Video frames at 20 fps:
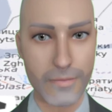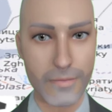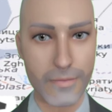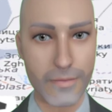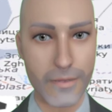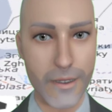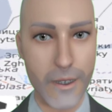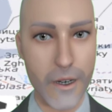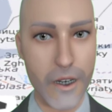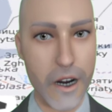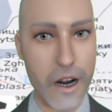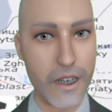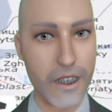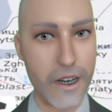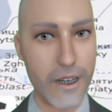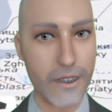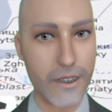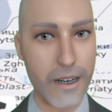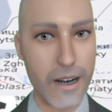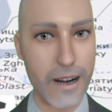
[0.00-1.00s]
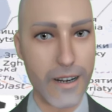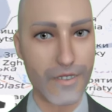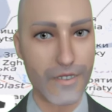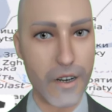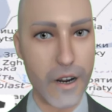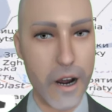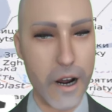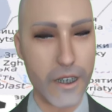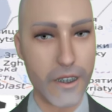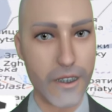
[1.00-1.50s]
So we not just have
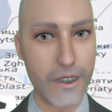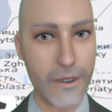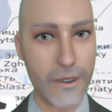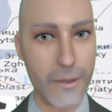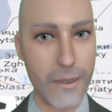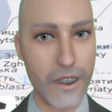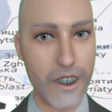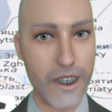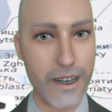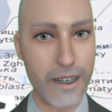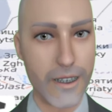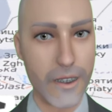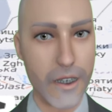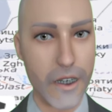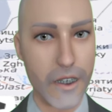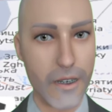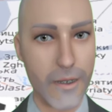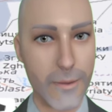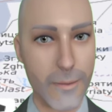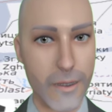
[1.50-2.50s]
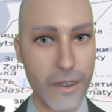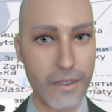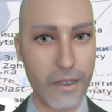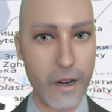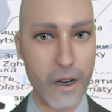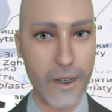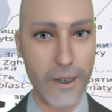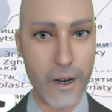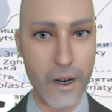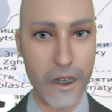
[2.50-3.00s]
the German Chancellor there, but we
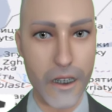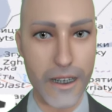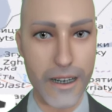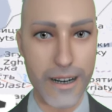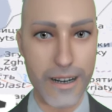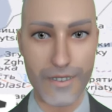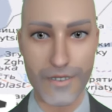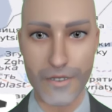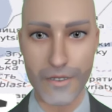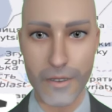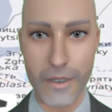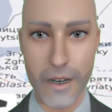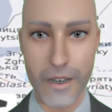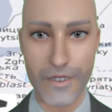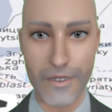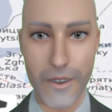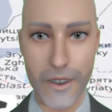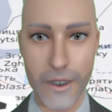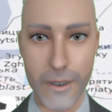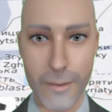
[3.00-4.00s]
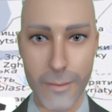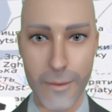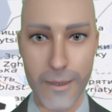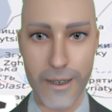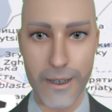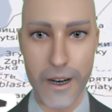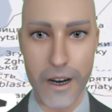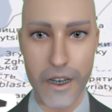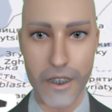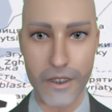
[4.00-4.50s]
also have the French
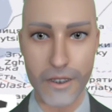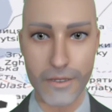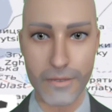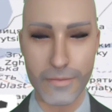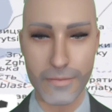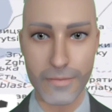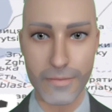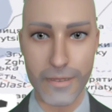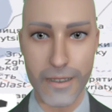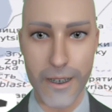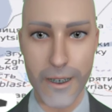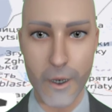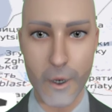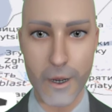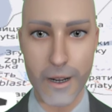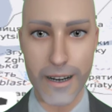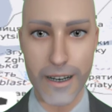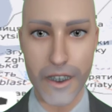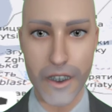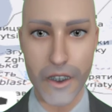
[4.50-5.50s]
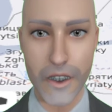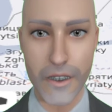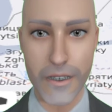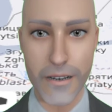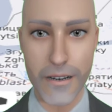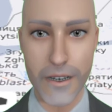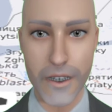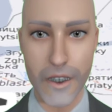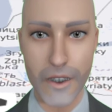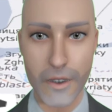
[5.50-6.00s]
President as well
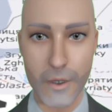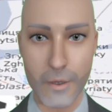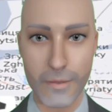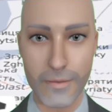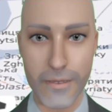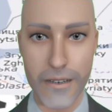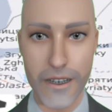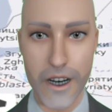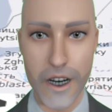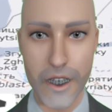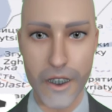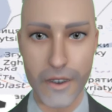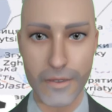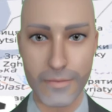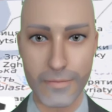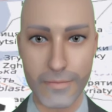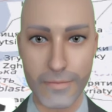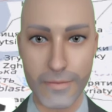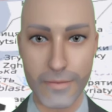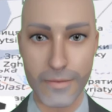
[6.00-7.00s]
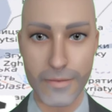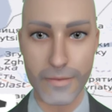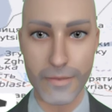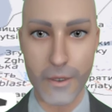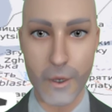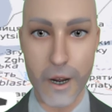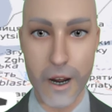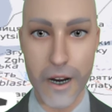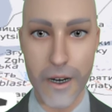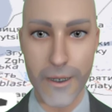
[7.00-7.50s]
in region.
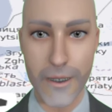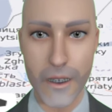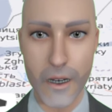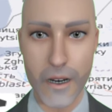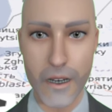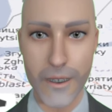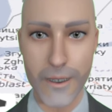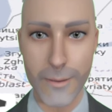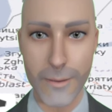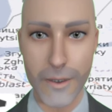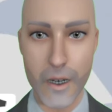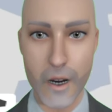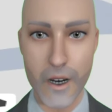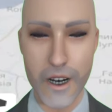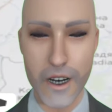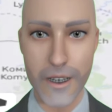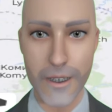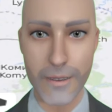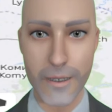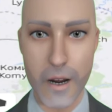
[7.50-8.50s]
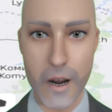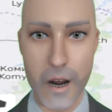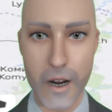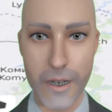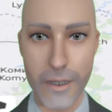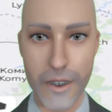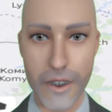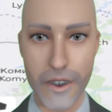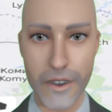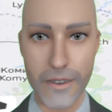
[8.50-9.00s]
2 hours ago, explosions
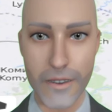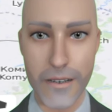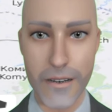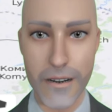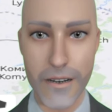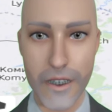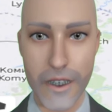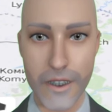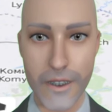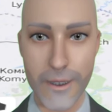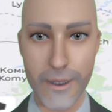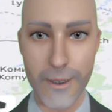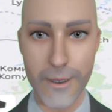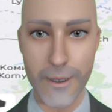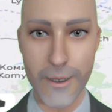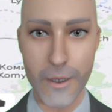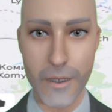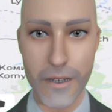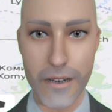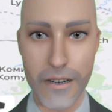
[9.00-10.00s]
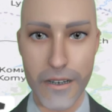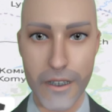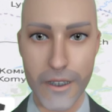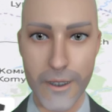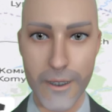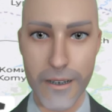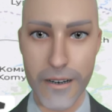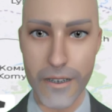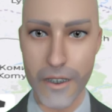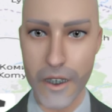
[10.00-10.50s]
audible in Sumy. You can
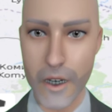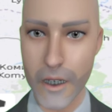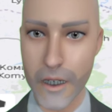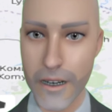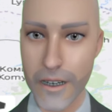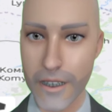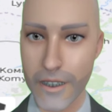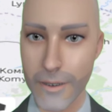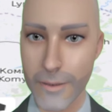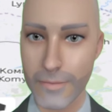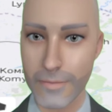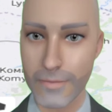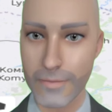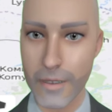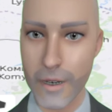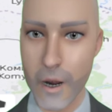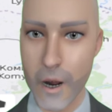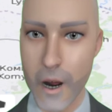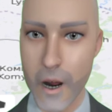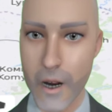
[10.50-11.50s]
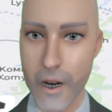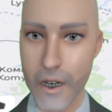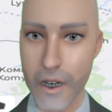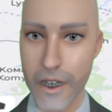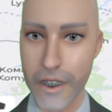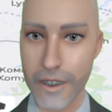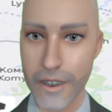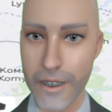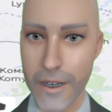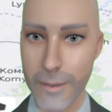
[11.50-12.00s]
see located
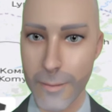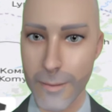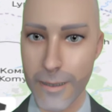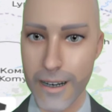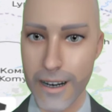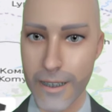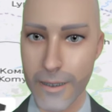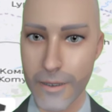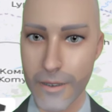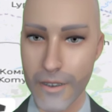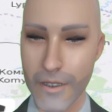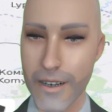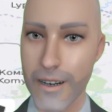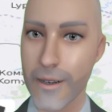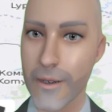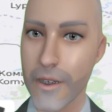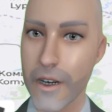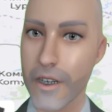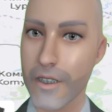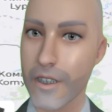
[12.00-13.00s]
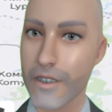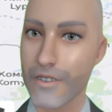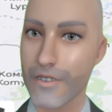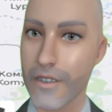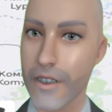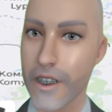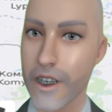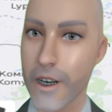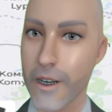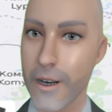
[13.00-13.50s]
on the map there. And that about
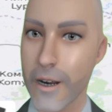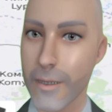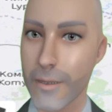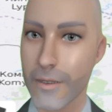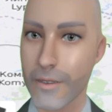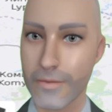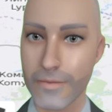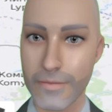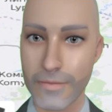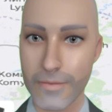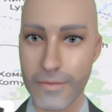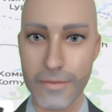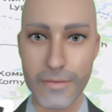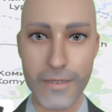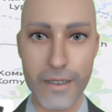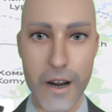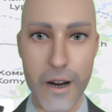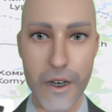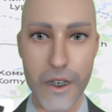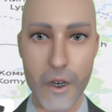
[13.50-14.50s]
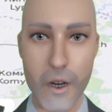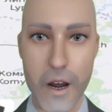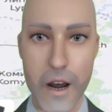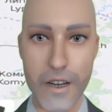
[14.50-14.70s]
finishes up our live